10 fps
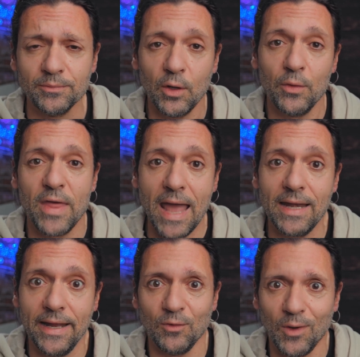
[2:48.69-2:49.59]
so
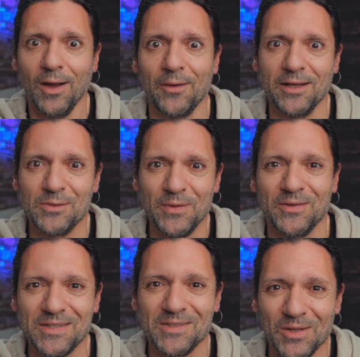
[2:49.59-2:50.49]
that if you are
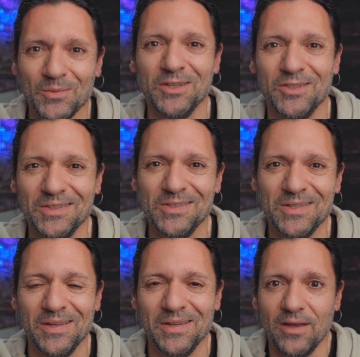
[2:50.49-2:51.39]
experiencing some
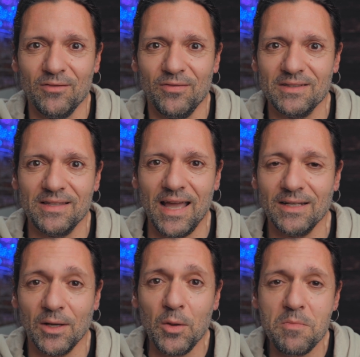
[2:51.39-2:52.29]
issues, you can fix
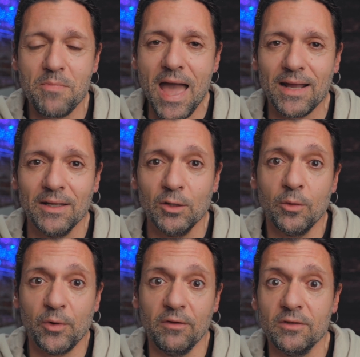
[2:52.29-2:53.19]
that going back to
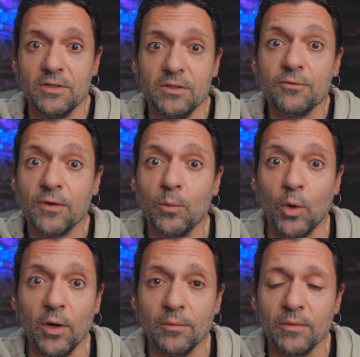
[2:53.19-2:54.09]
the previous
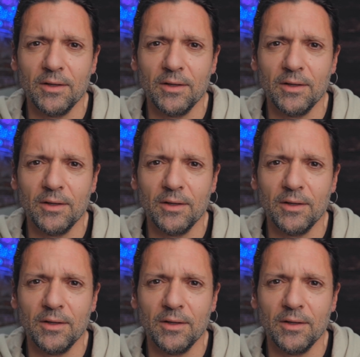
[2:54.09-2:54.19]
firmware.